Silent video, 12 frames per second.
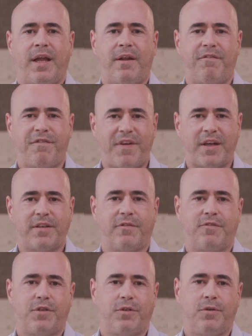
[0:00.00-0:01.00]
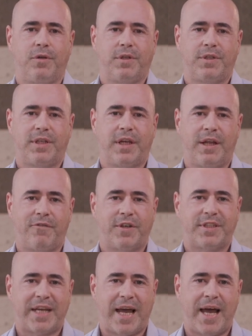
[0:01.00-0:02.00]
and effective tool to deliver
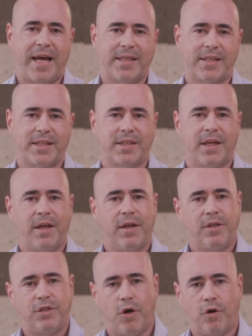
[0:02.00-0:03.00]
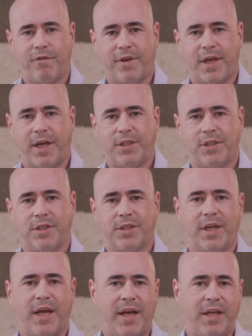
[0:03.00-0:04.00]
tasks, notifications,
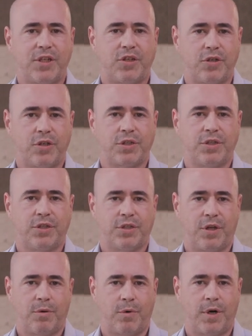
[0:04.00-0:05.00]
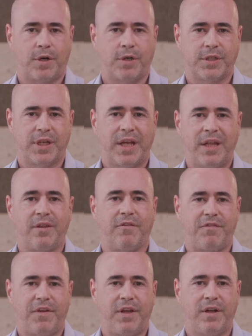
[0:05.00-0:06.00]
and instructions to the workers in the
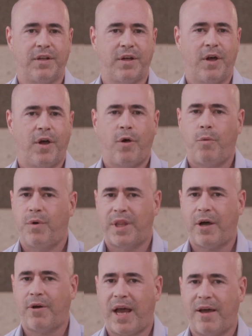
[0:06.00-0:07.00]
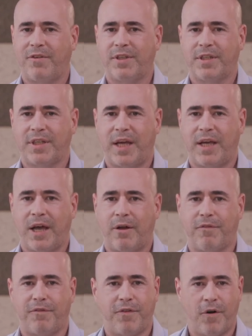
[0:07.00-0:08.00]
field without having to take out
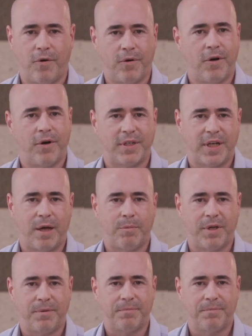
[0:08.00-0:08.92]
a phone or a tablet.